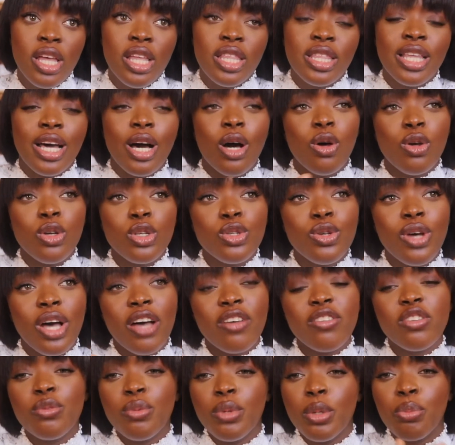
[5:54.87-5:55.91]
that also
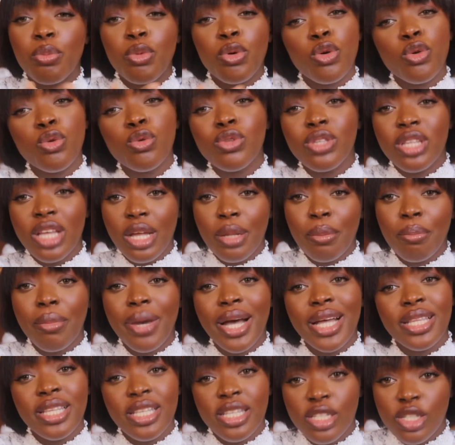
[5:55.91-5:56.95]
have to be pruned and
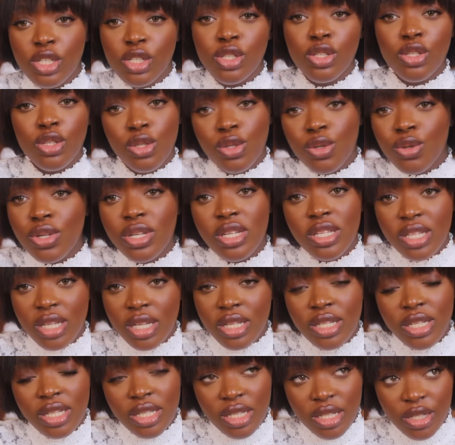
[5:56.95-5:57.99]
managed to a
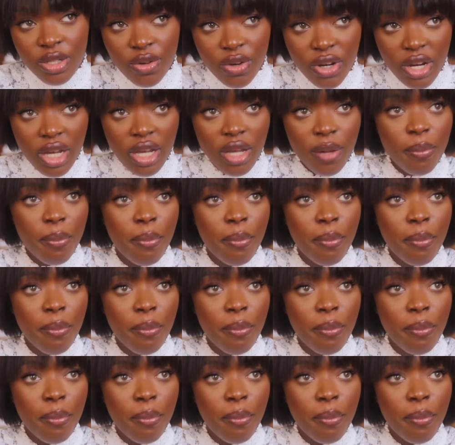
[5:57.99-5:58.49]
certain degree.